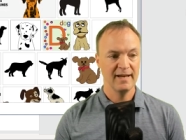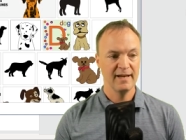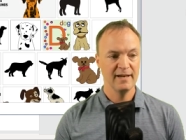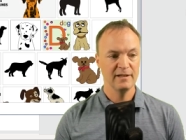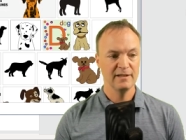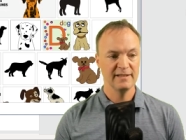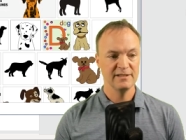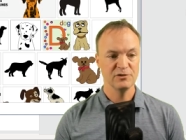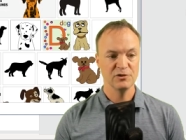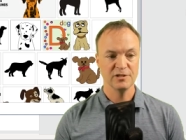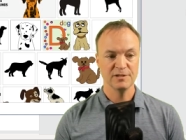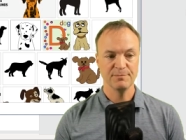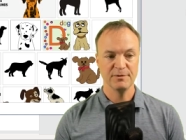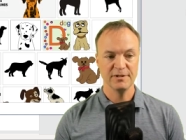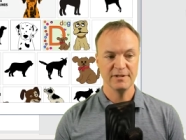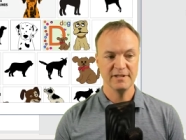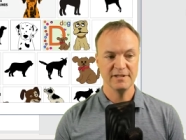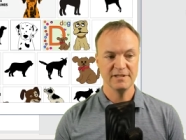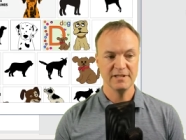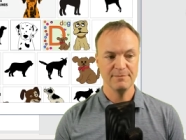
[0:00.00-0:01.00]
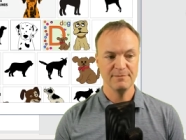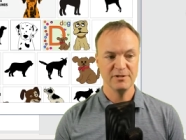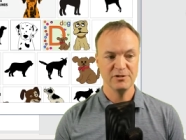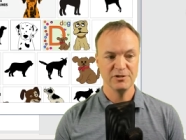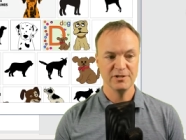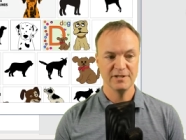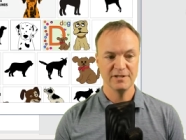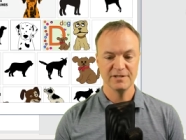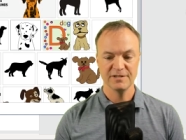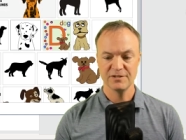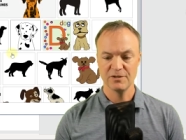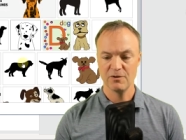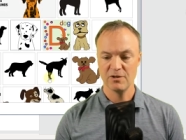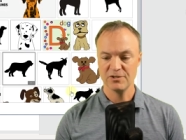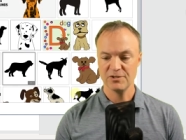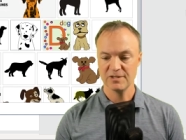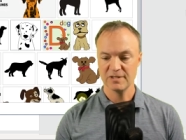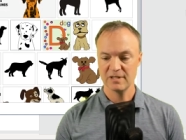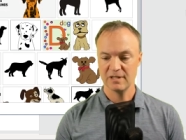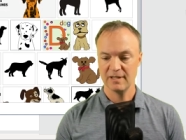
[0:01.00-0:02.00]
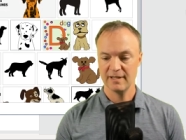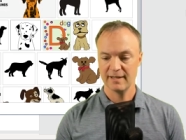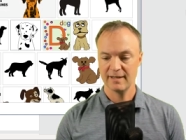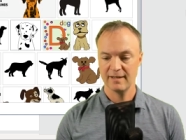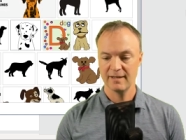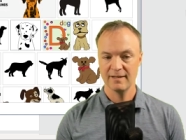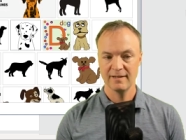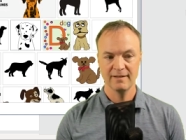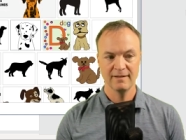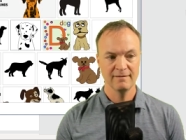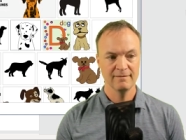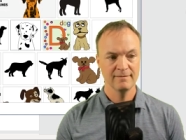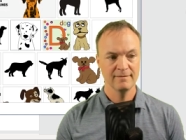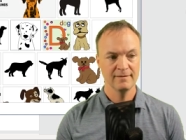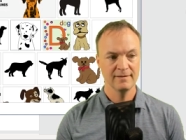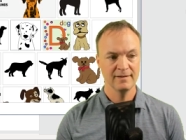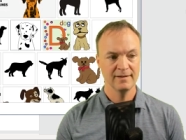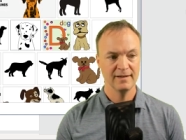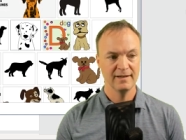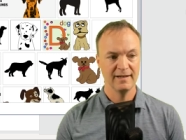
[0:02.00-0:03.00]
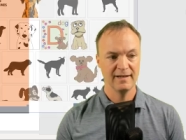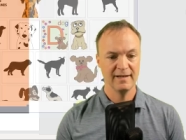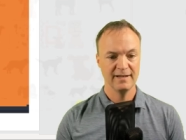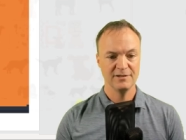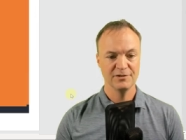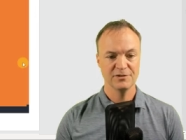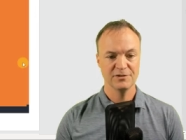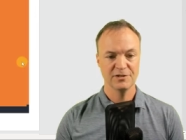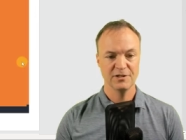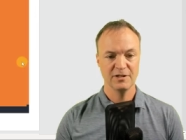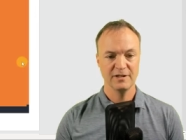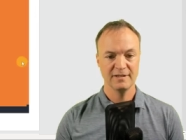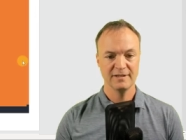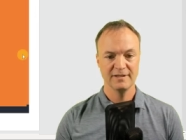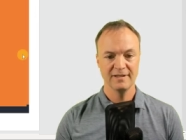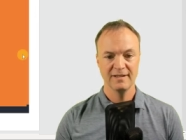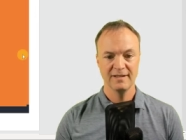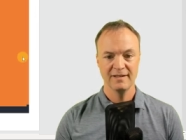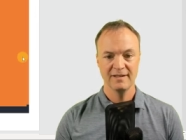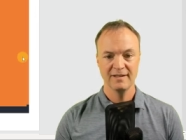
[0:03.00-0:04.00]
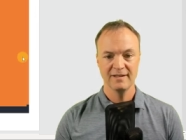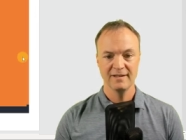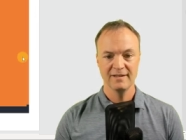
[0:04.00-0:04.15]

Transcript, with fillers: And let's just put this image here. So I'll just click insert.